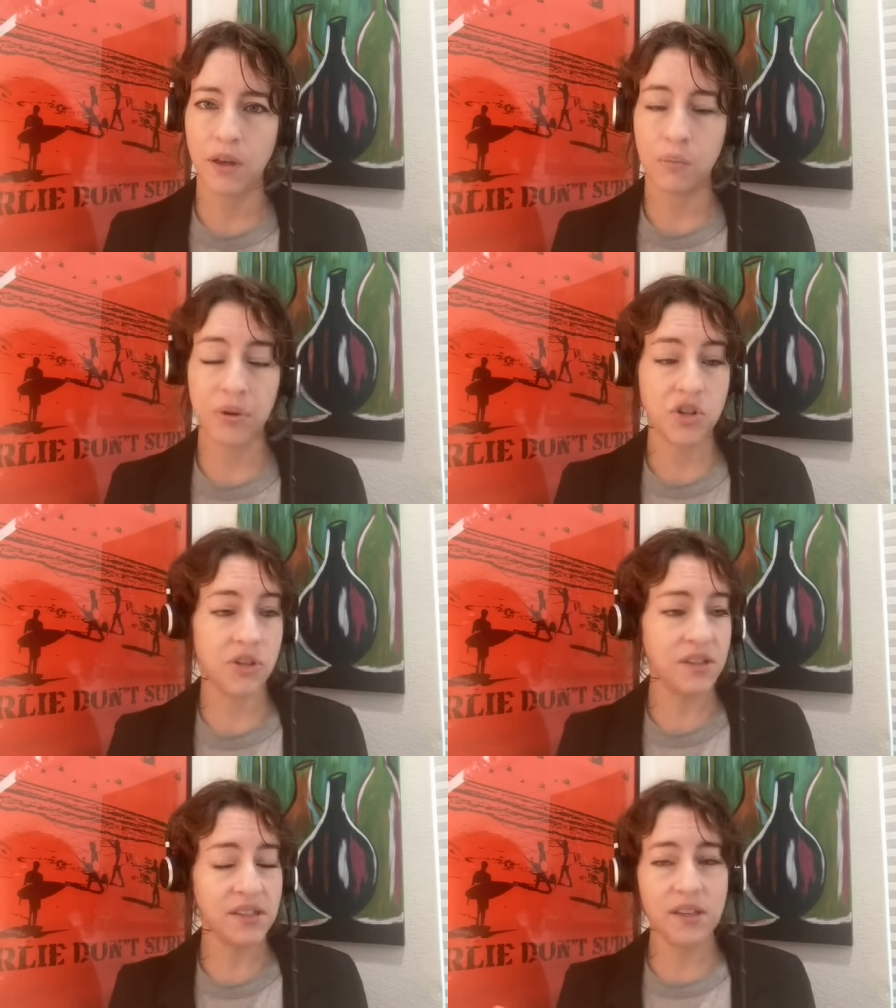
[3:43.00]
but
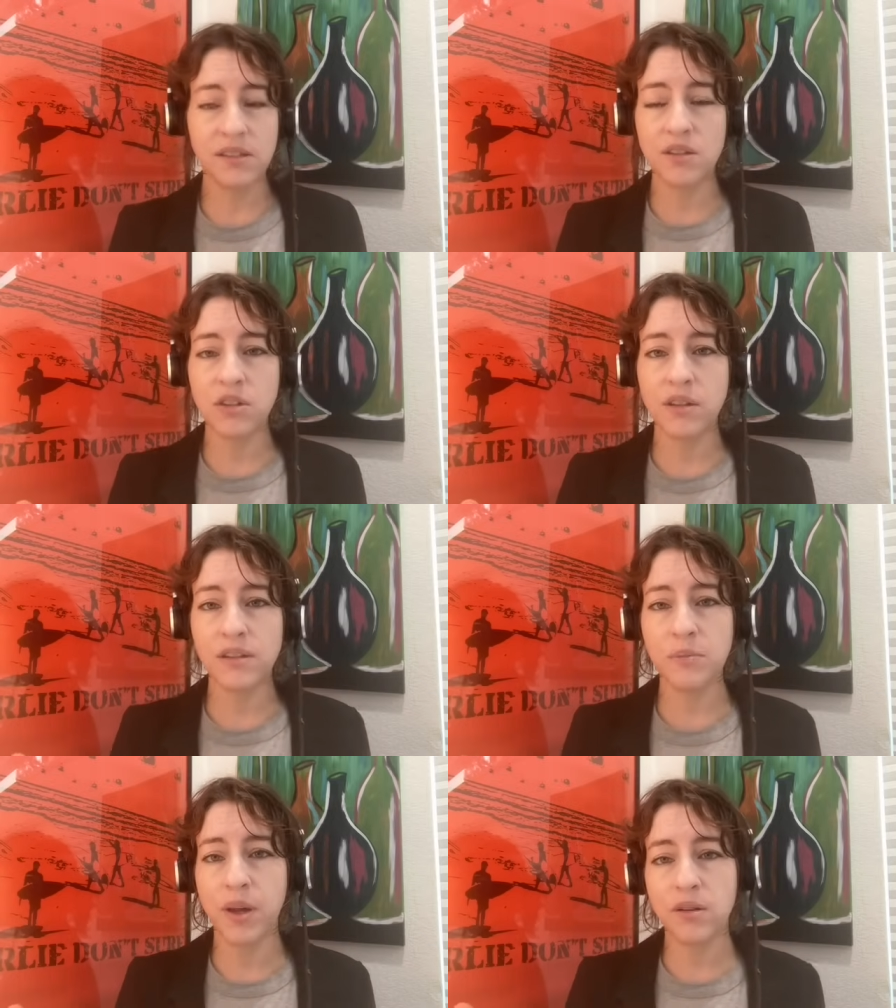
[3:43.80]
she says that she
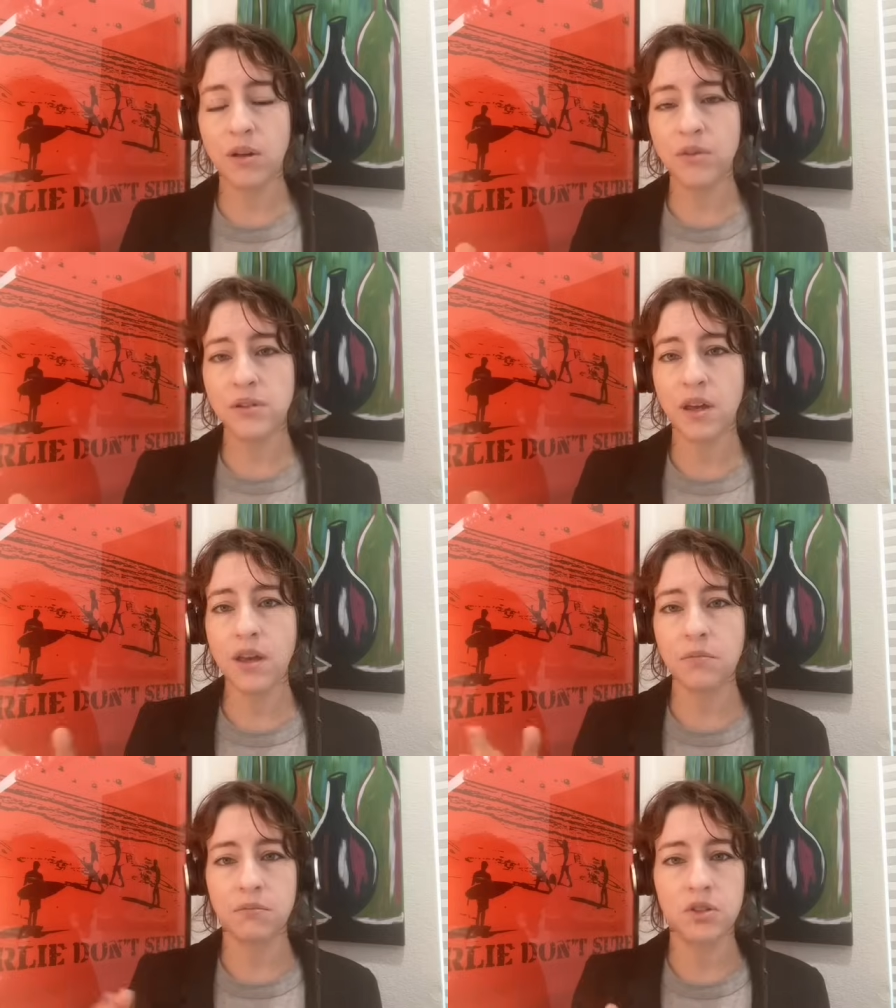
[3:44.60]
thinks about it all the time.